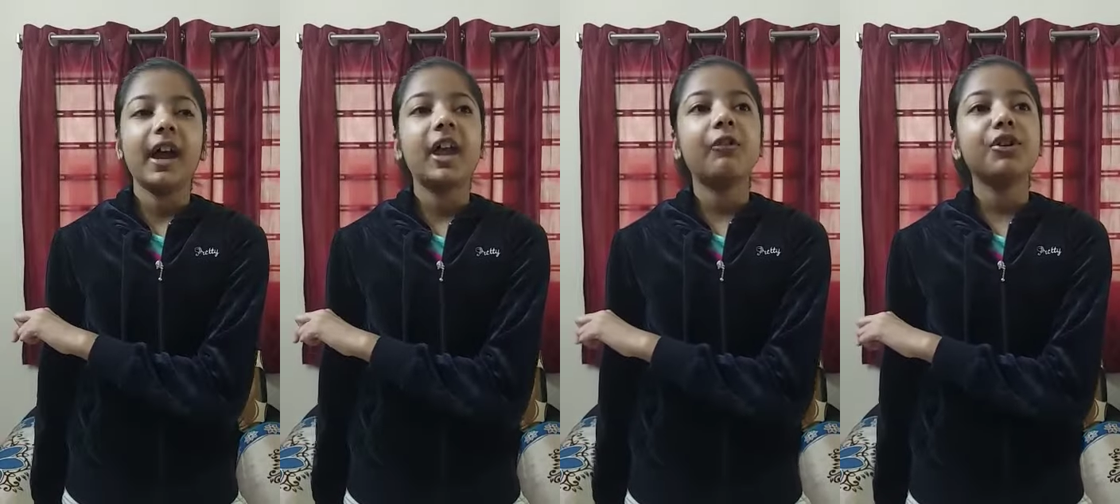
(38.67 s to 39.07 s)

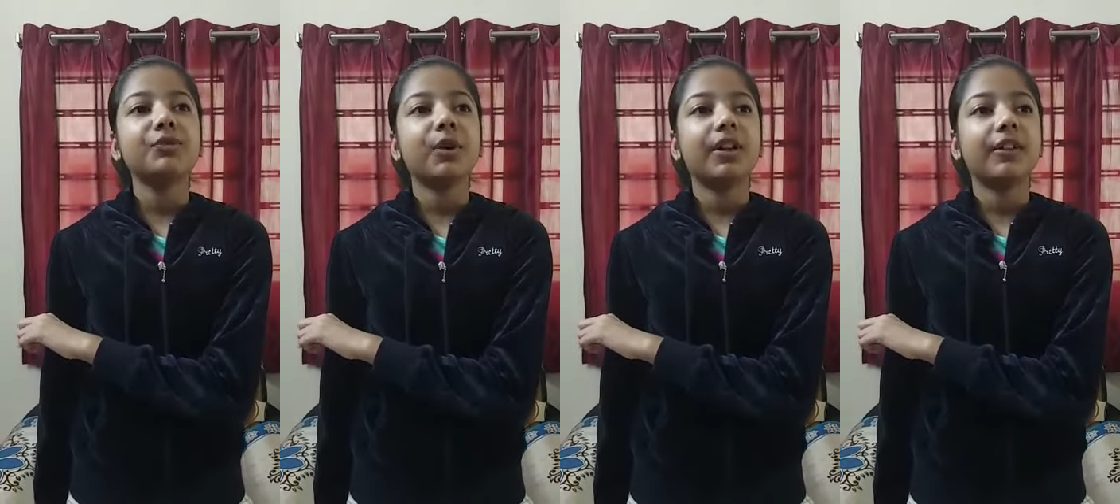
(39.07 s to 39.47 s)
It
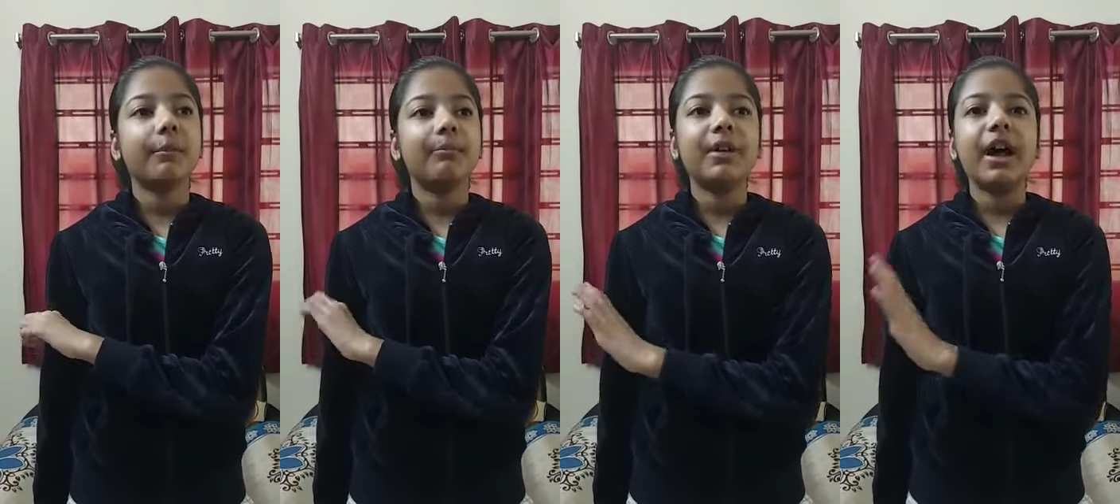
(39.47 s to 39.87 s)
was one of
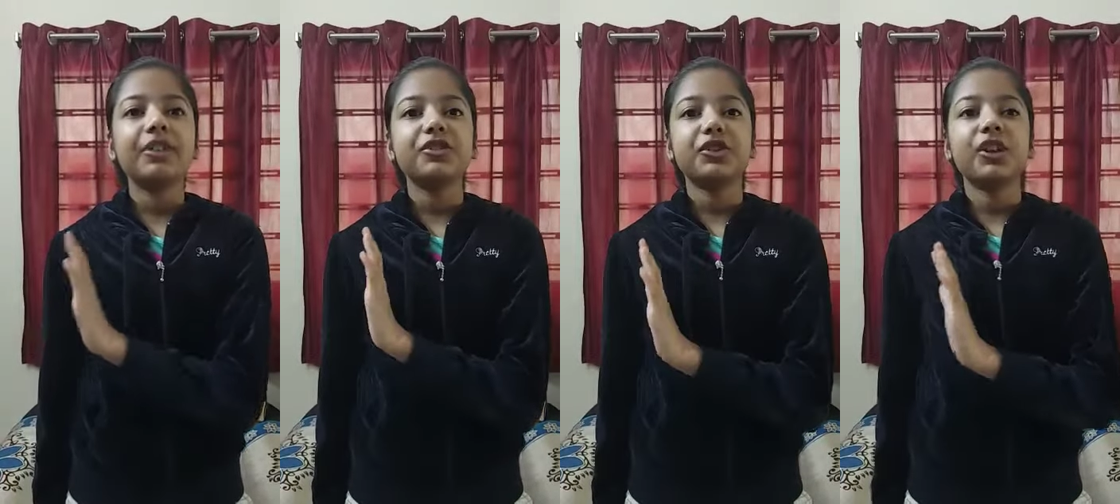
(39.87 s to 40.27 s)
the
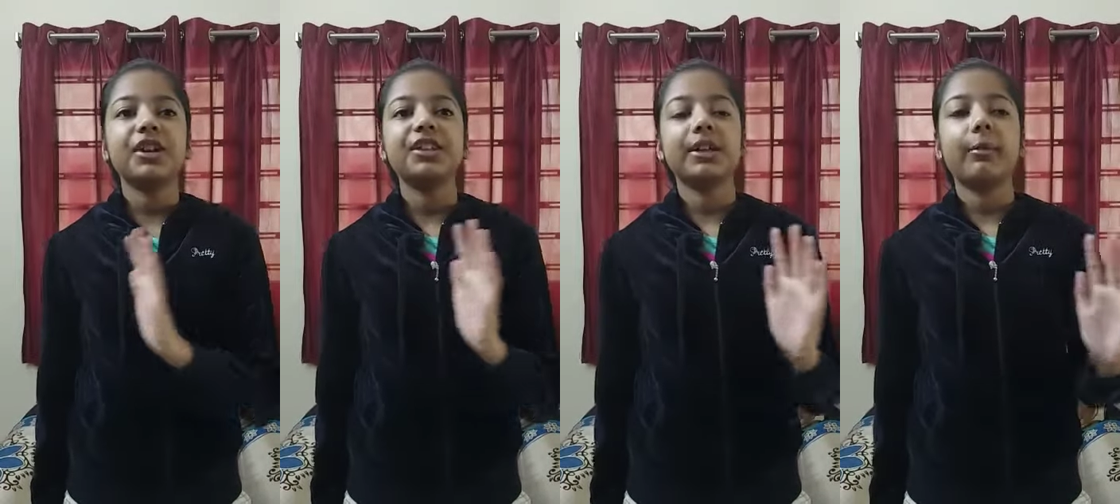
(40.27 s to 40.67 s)
best
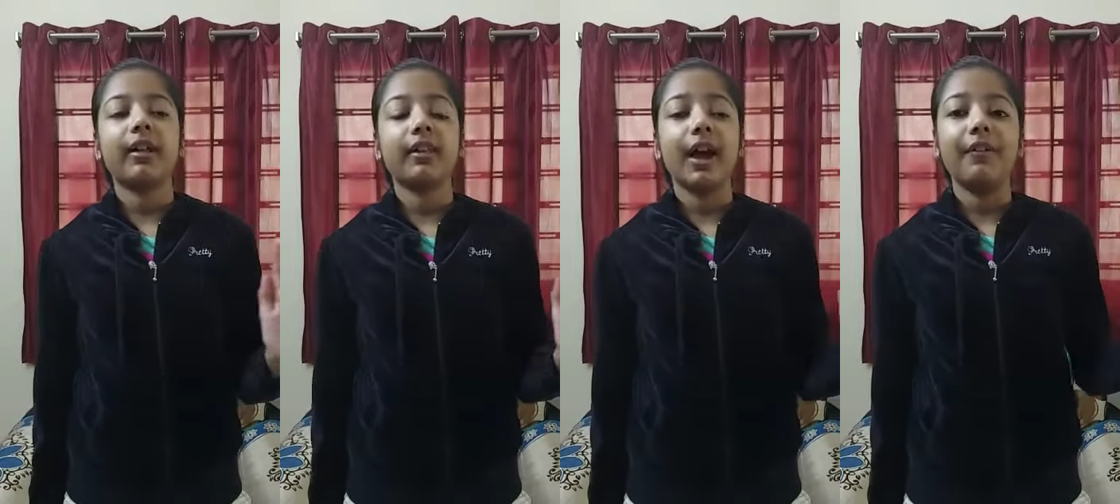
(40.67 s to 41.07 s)
journeys in my
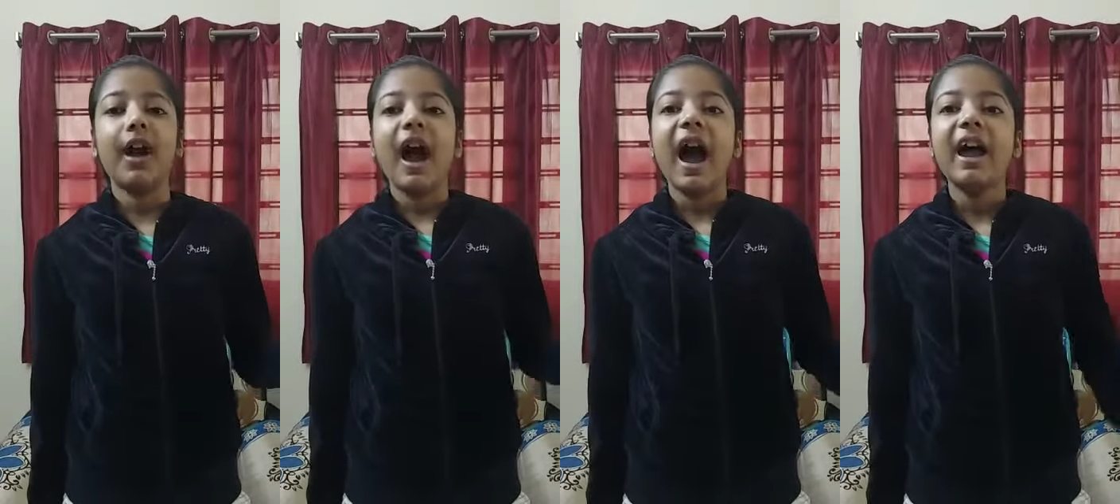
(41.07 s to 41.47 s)
life.
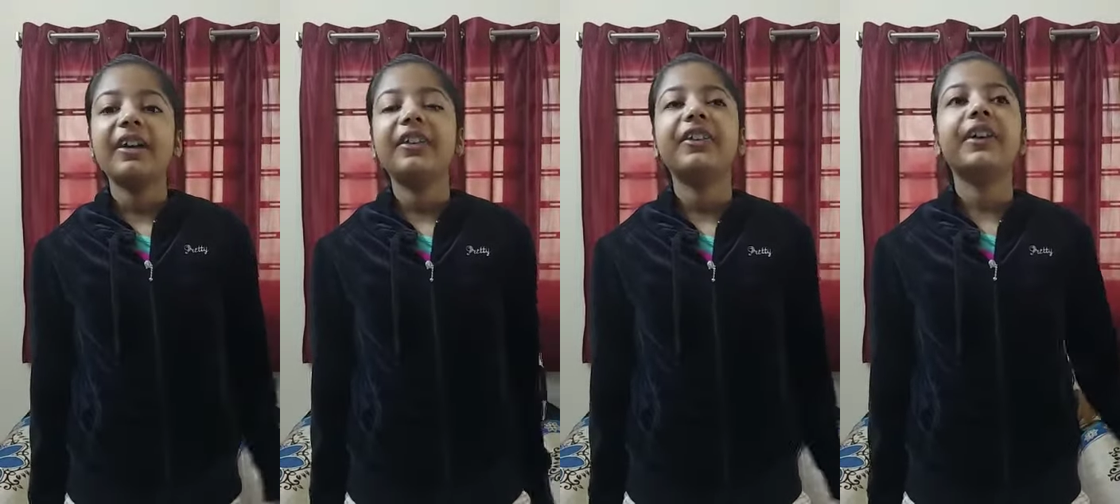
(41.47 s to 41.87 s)
I
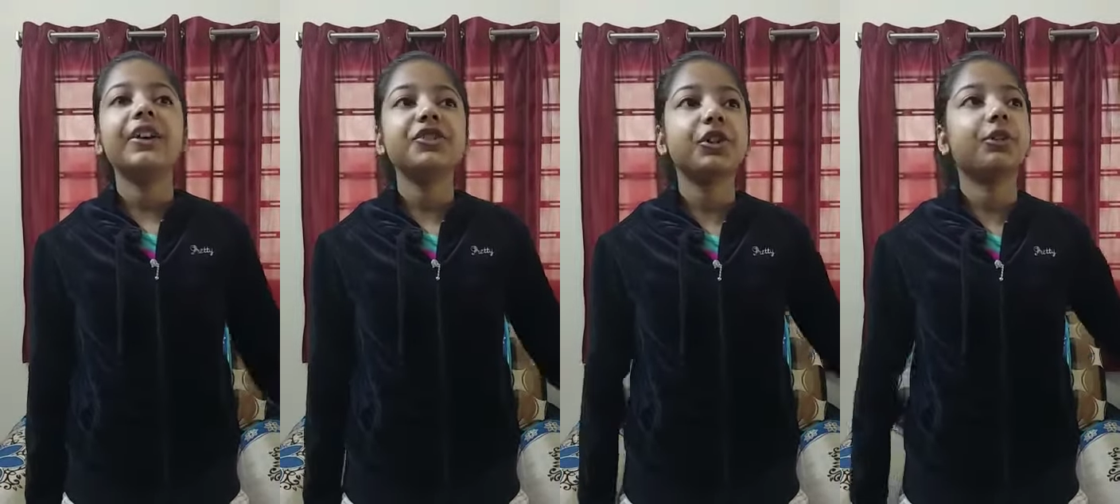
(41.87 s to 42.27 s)
had
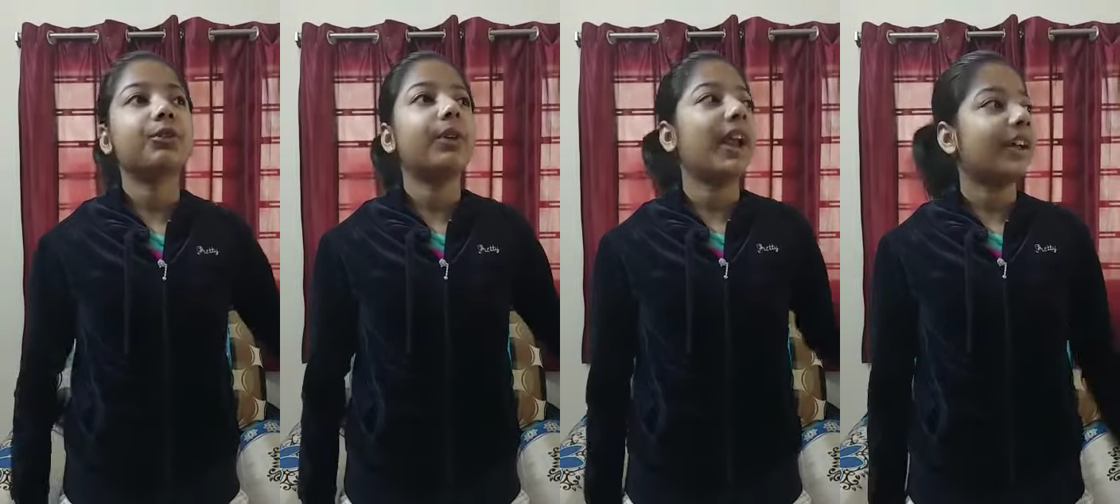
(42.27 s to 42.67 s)
such a
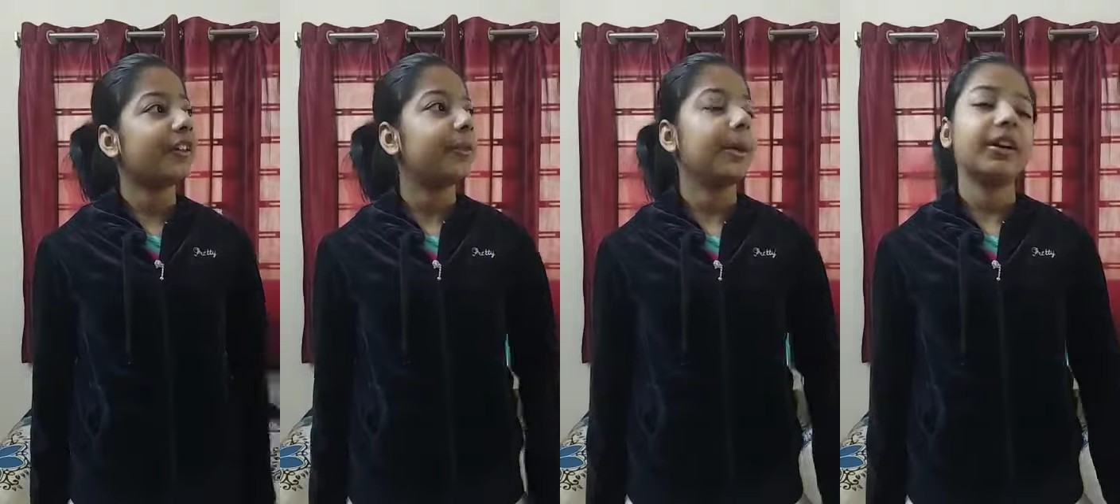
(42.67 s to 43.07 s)
great
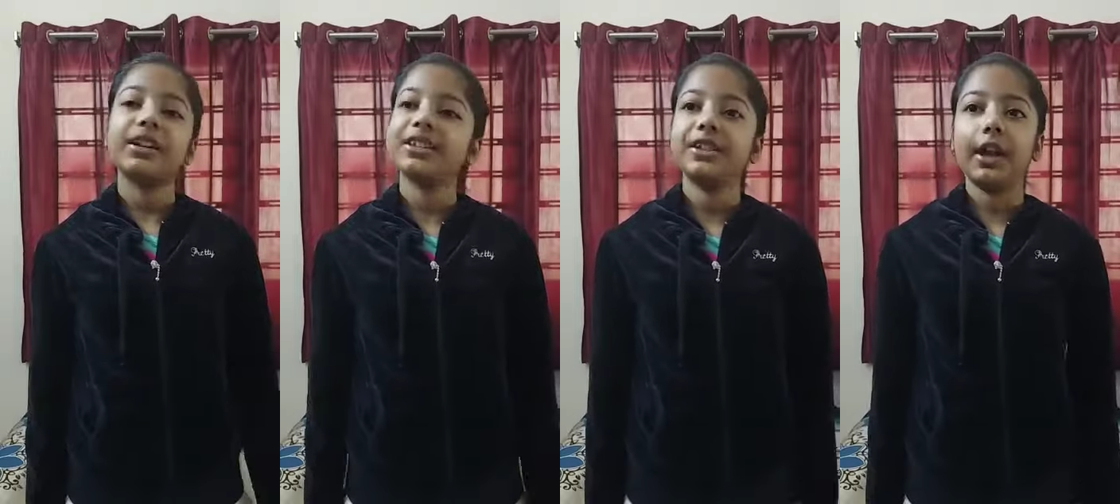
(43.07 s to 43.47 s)

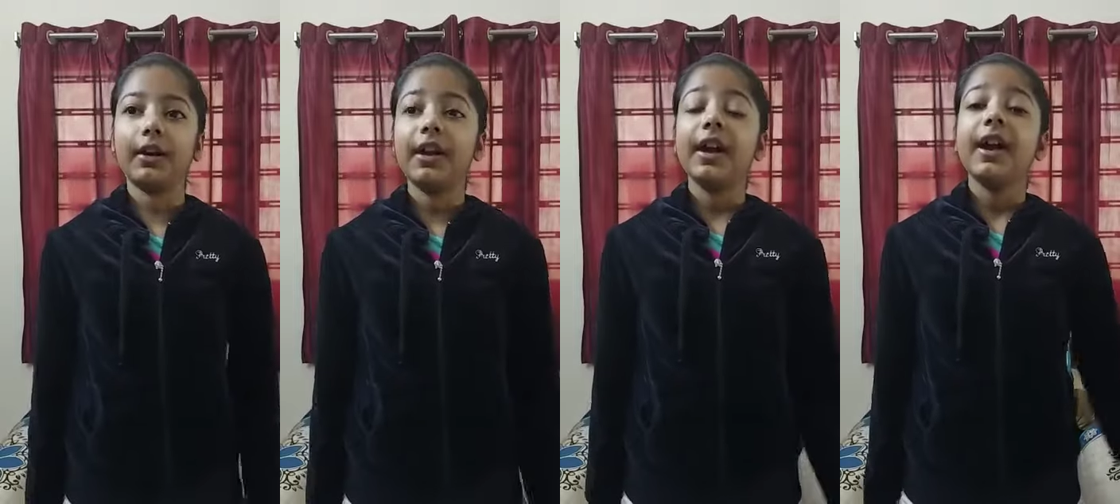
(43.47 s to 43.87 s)
experience there.
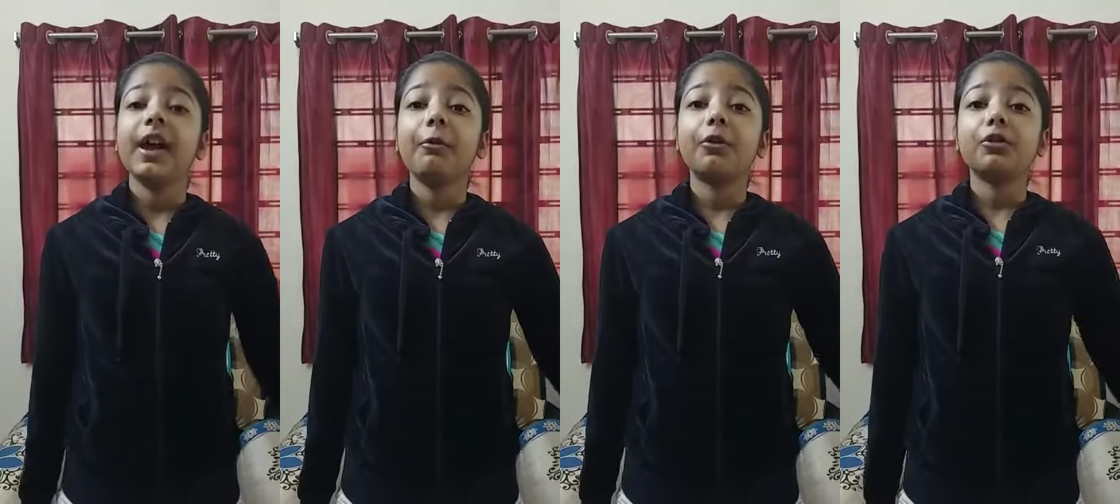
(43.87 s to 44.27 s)

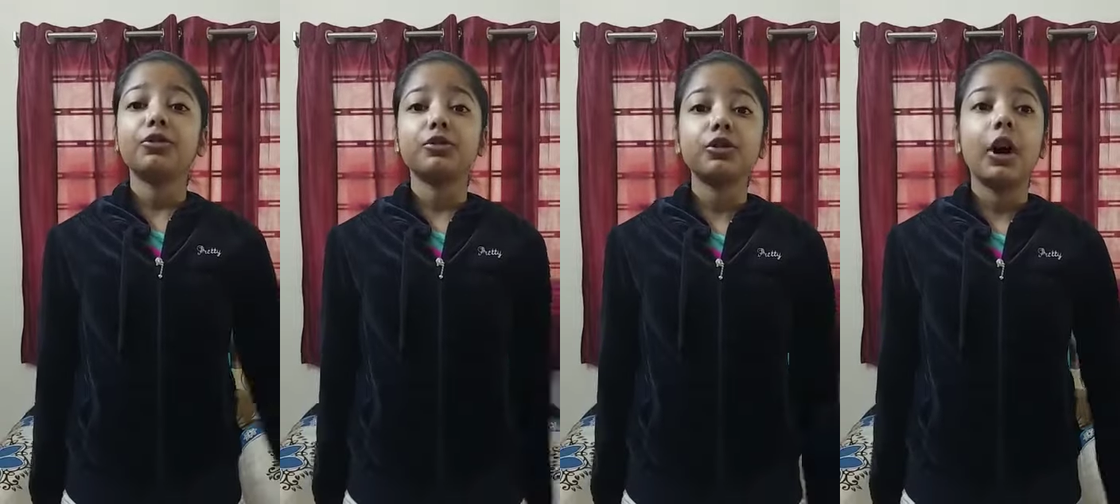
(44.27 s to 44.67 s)
It was
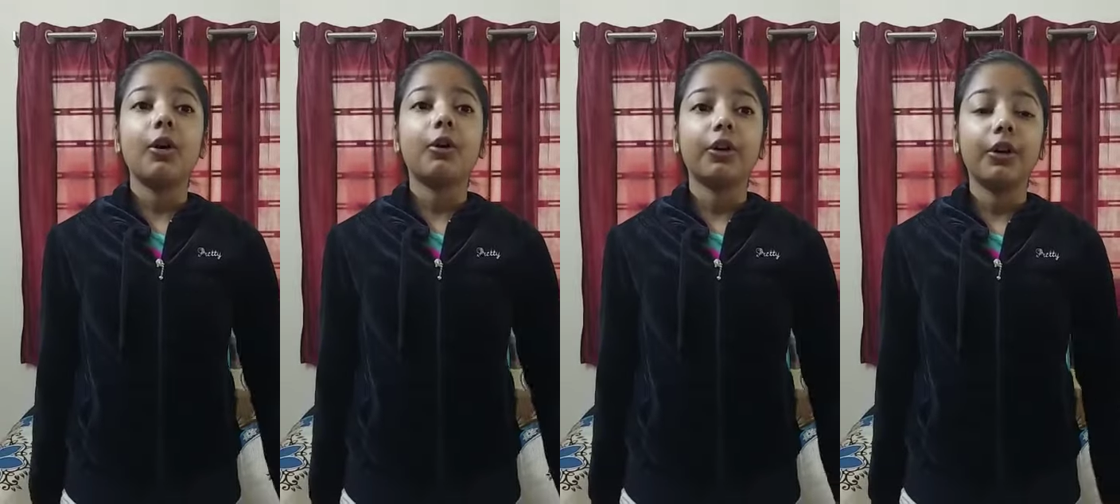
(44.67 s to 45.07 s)

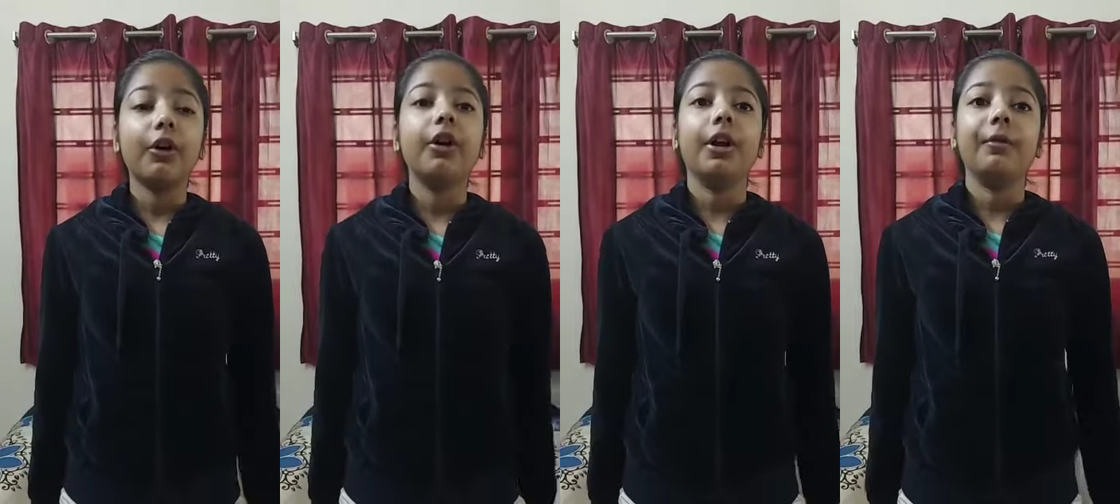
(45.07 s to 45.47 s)
so
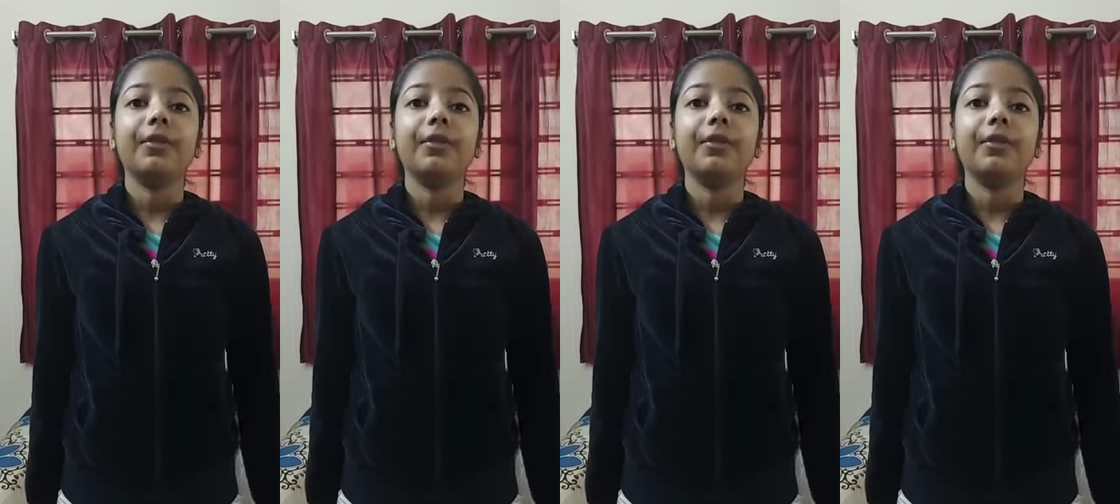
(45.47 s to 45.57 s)
good.